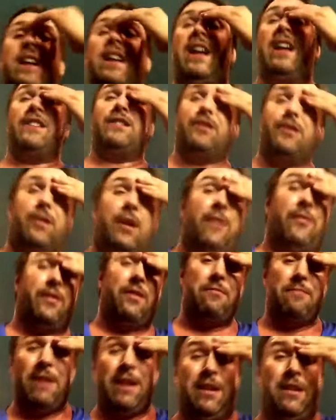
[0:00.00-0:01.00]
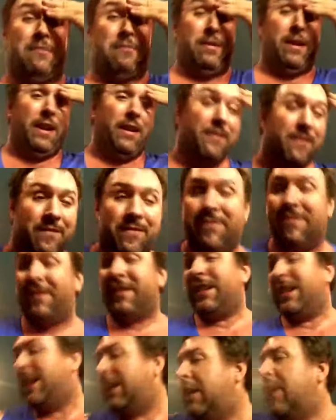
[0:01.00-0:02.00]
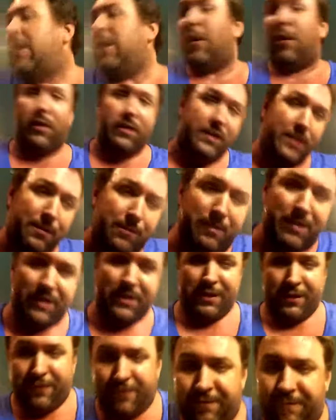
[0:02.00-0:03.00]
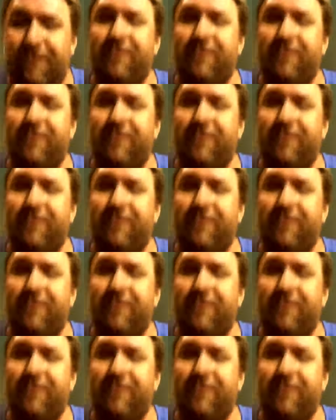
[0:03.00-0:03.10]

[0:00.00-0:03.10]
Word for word: as you have demeaned me or attempted to.